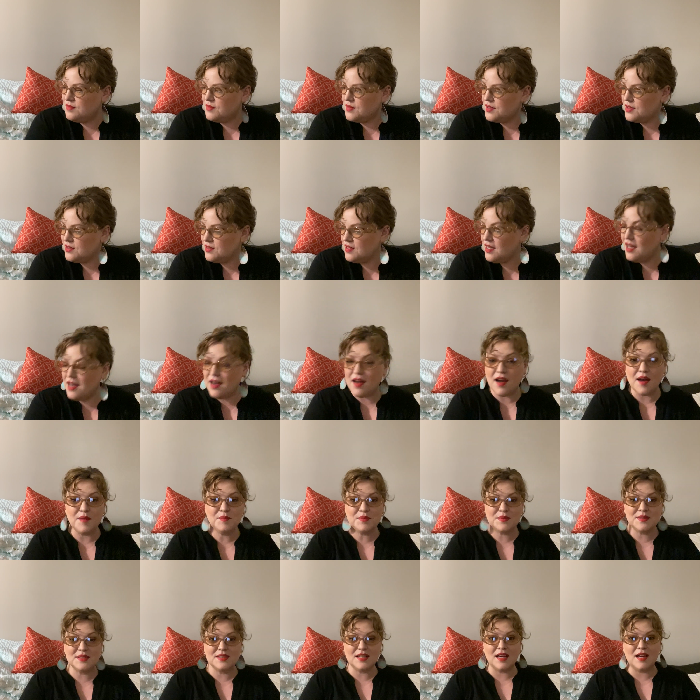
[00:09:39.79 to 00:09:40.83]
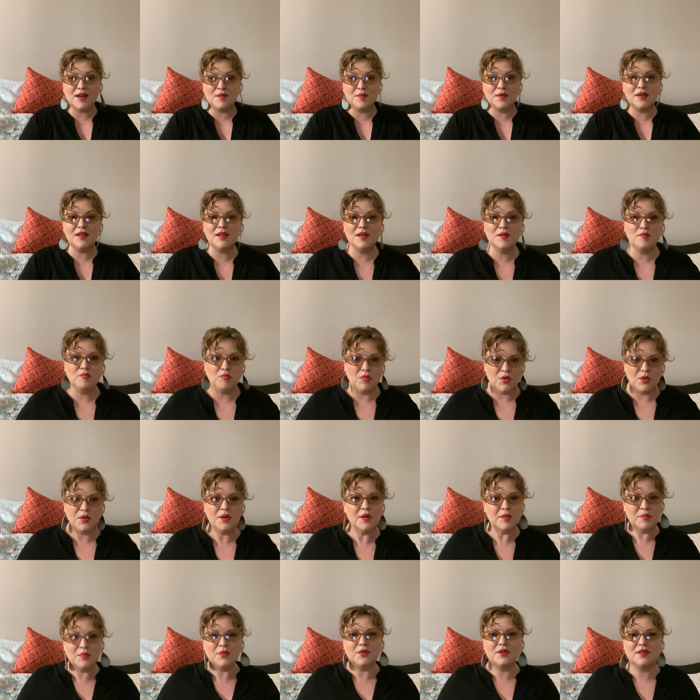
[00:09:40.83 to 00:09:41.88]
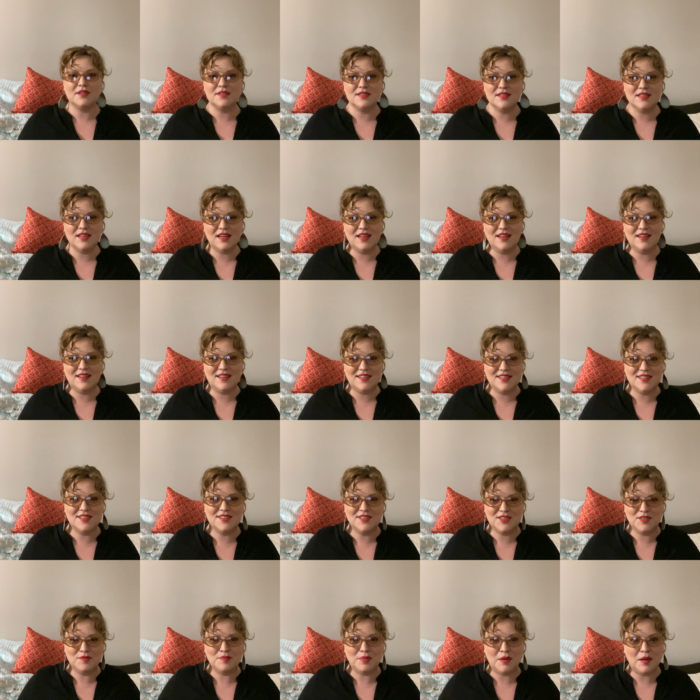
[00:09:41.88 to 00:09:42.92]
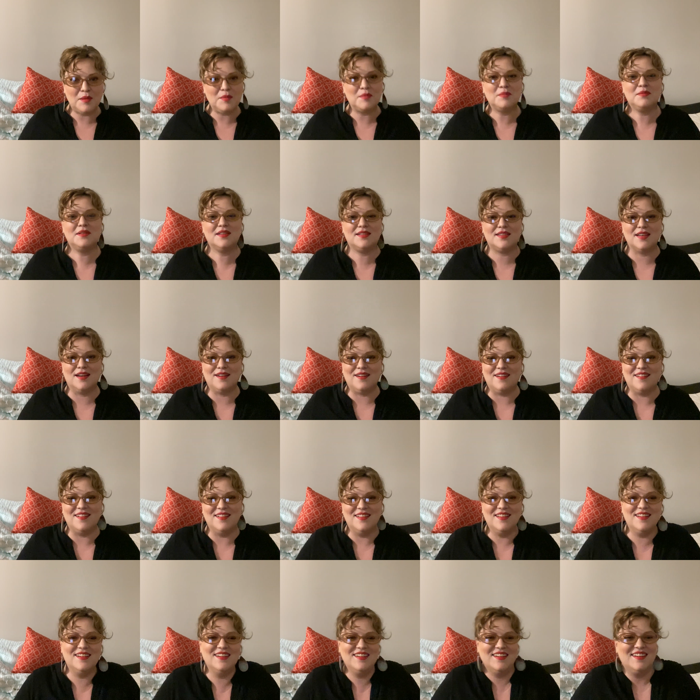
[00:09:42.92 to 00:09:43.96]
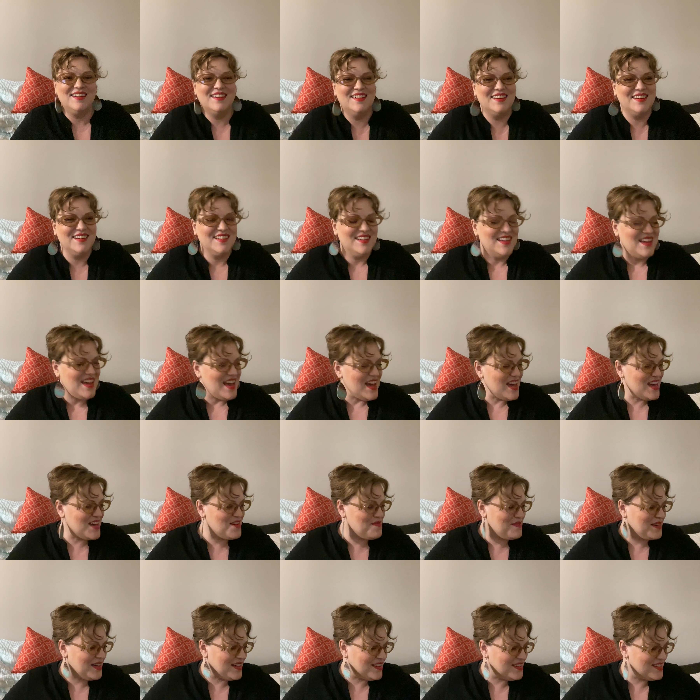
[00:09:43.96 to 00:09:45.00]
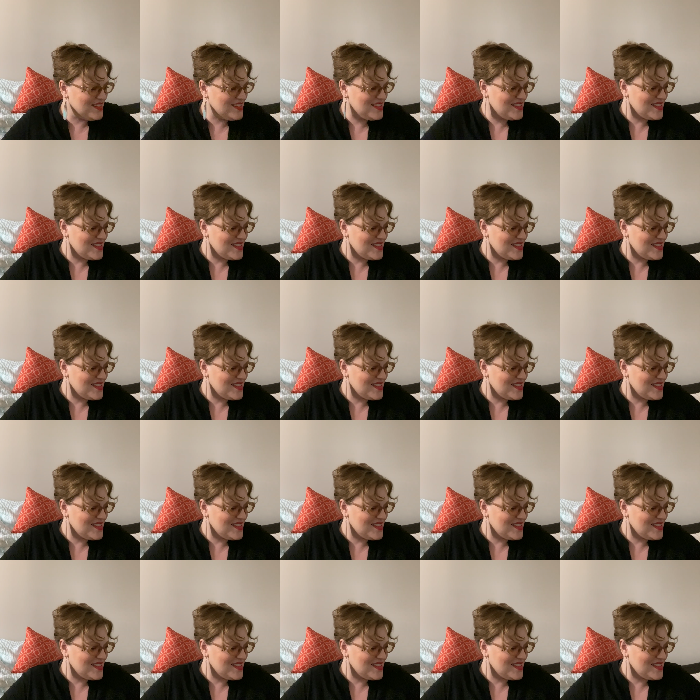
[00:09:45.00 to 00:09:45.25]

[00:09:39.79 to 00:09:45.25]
So yeah, I'm getting more and more excited, as you can probably tell, about